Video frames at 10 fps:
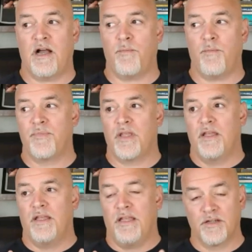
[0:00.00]
Now,
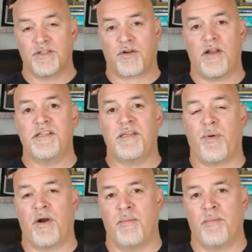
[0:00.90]
here's the crazy
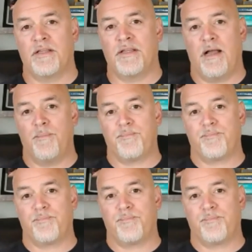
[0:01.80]
part about that.